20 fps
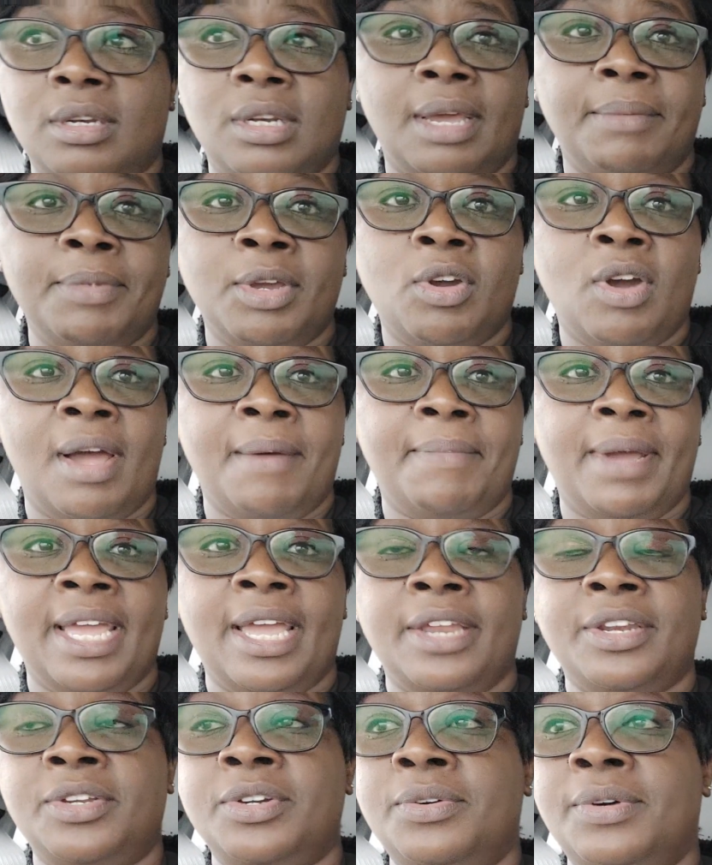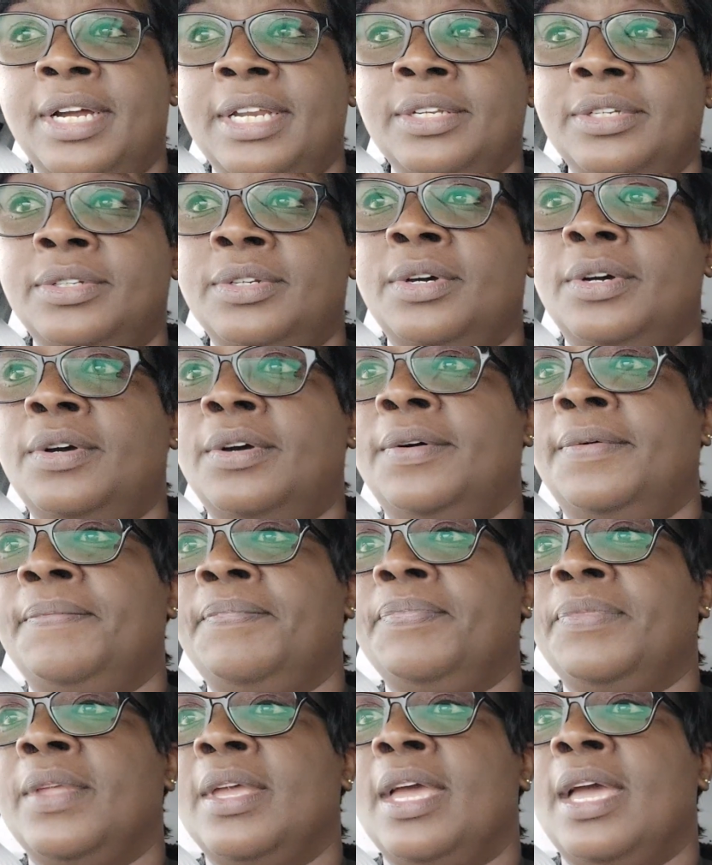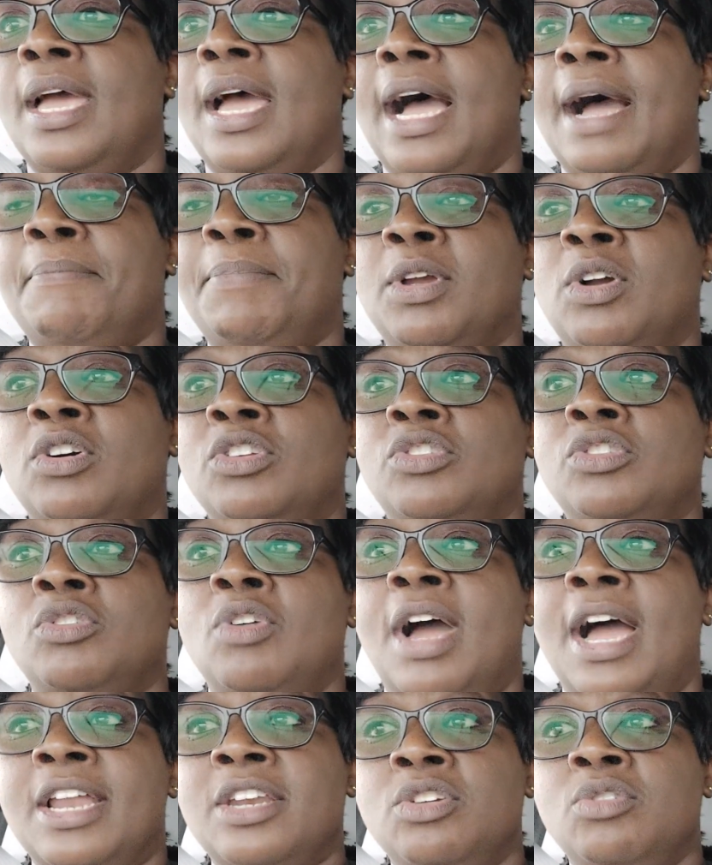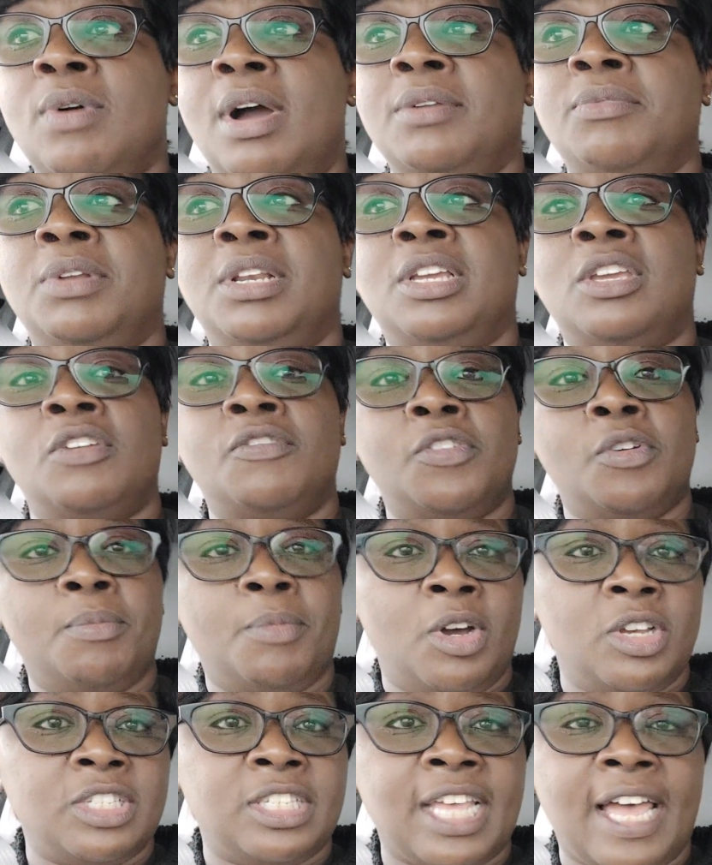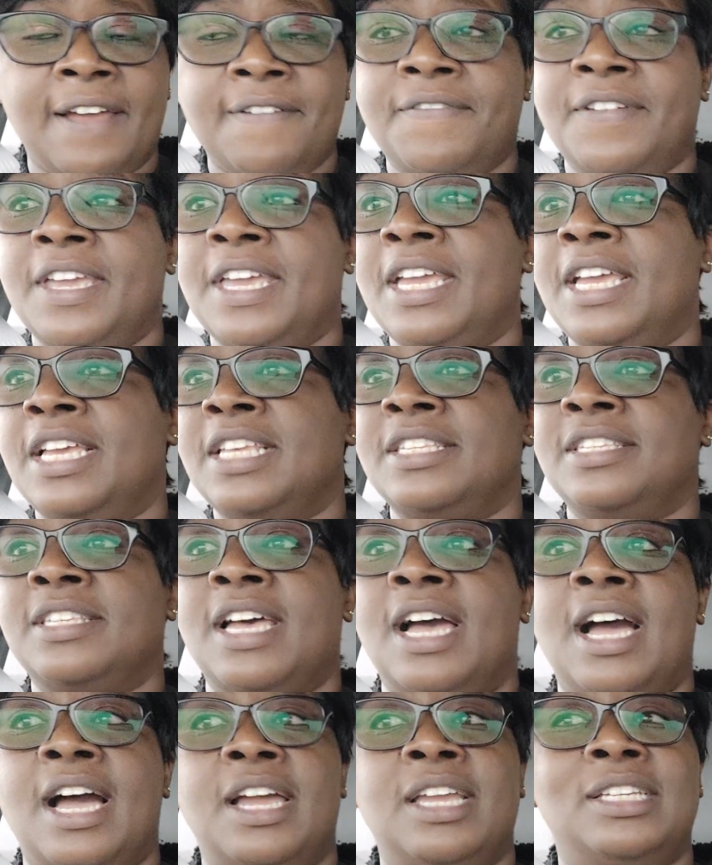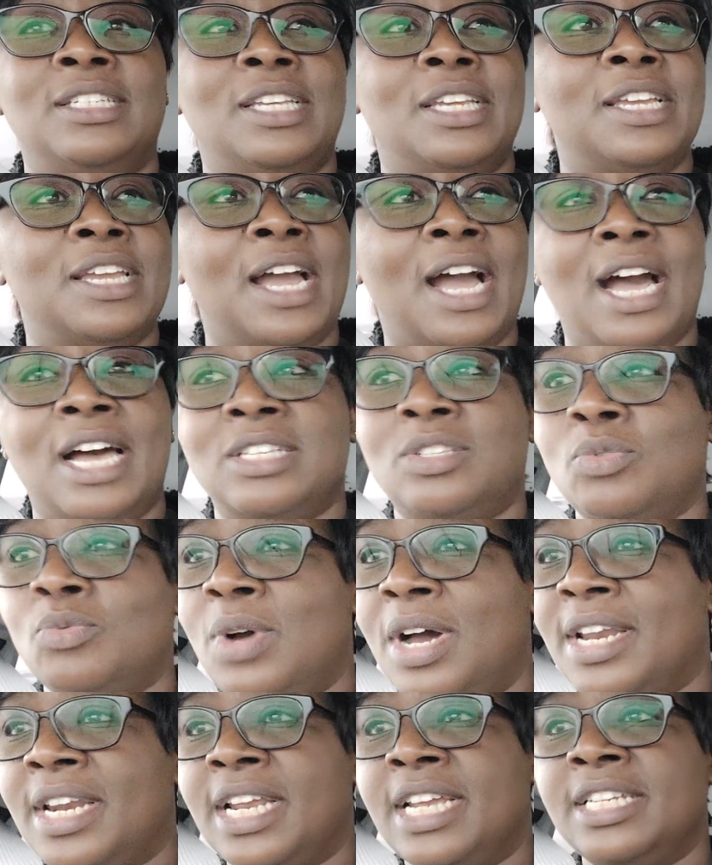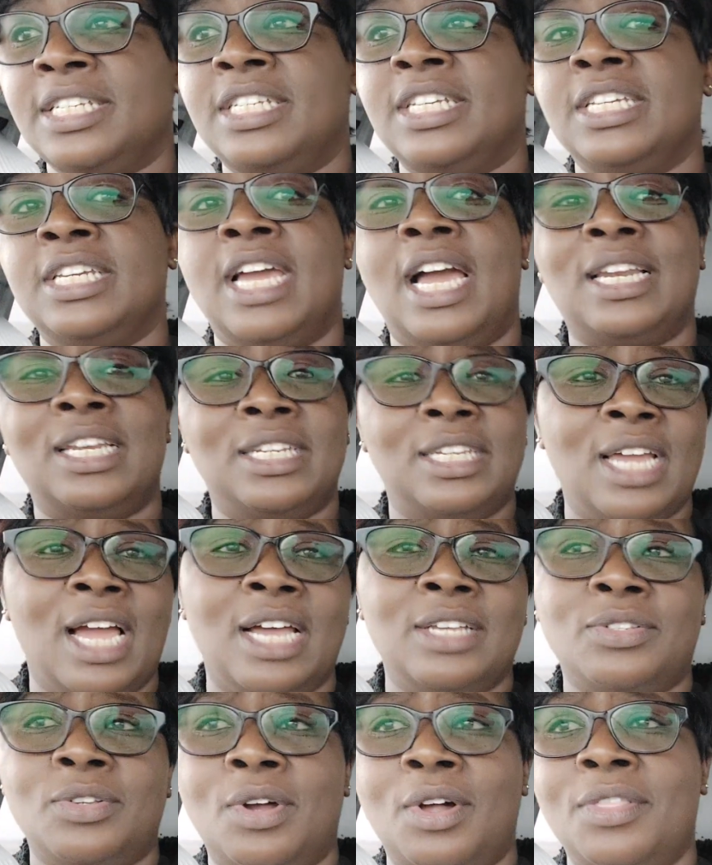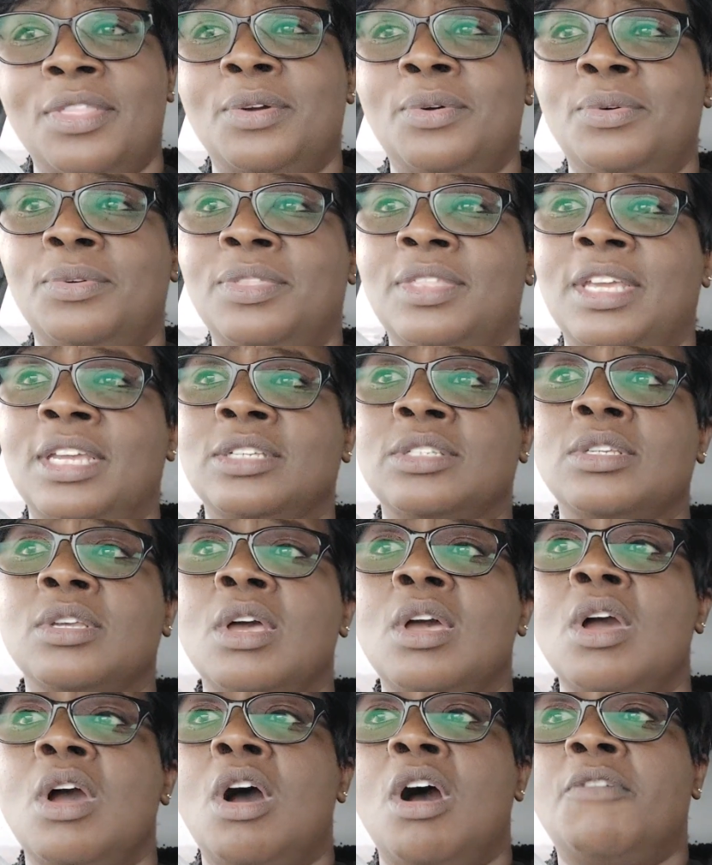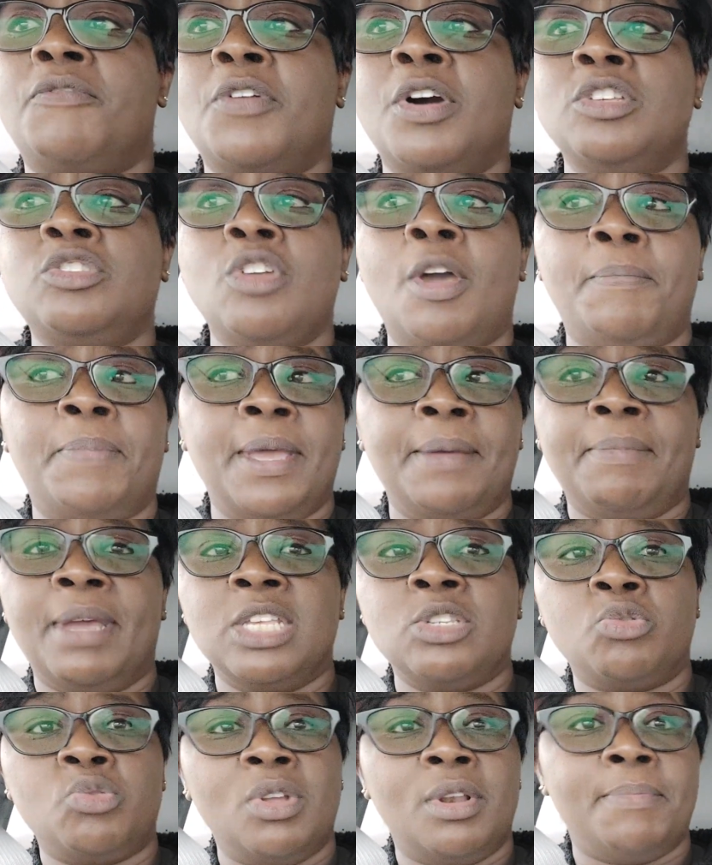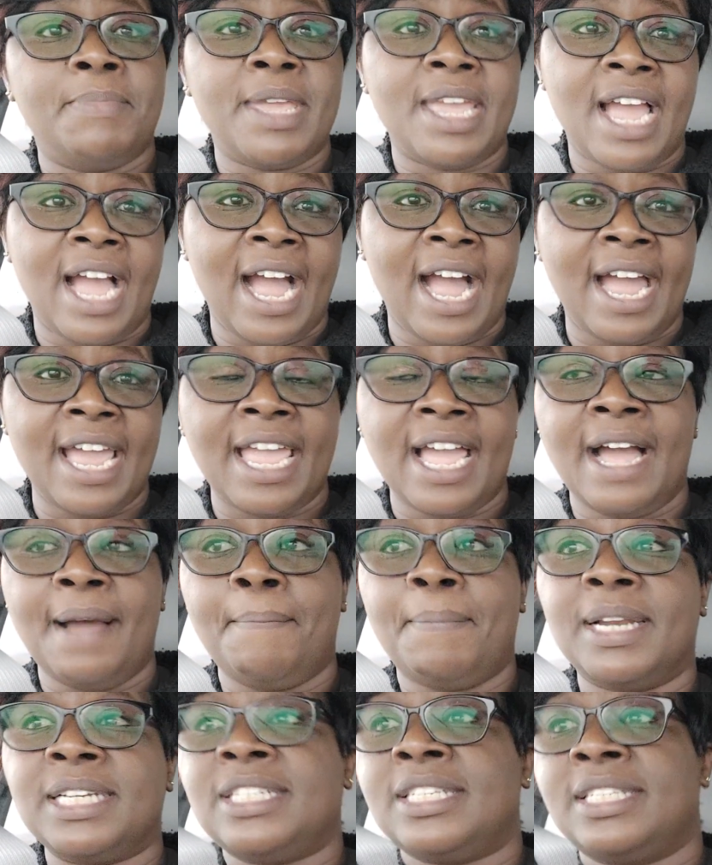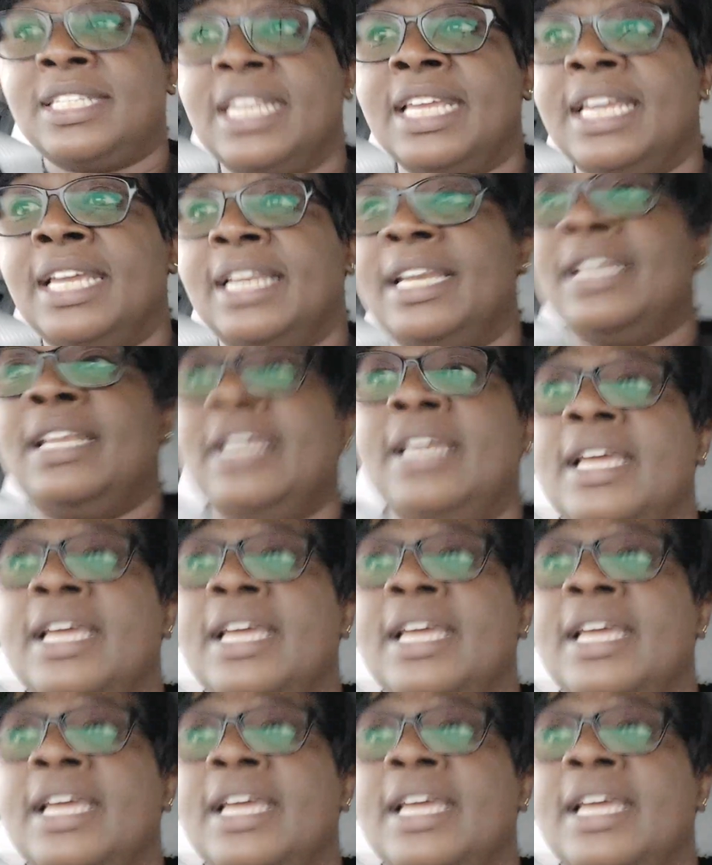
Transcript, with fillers: let me go and buy a new one, you know, uh, because you know a new one will give you more service uh, it, it, has warranty and it has all the good things of course your payments will be higher but still